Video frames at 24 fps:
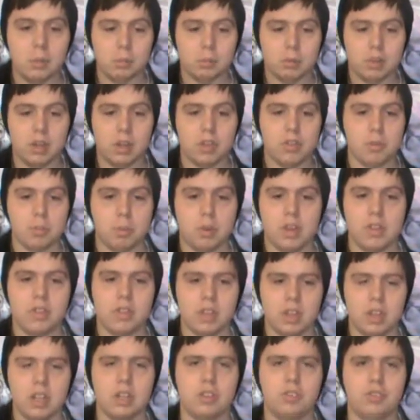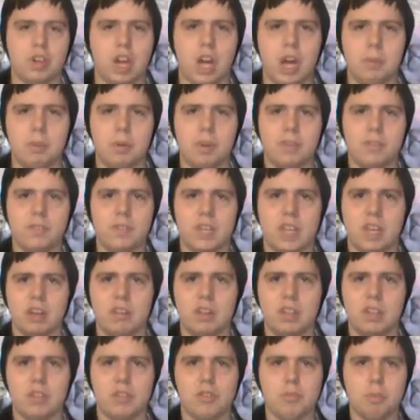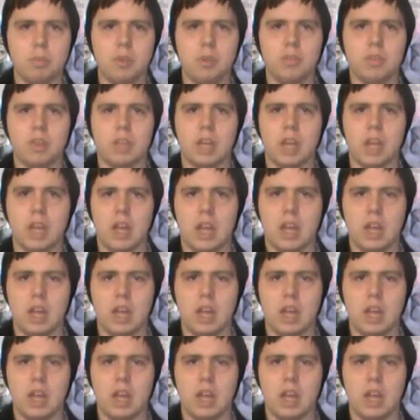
very surprisingly good job of carrying this movie.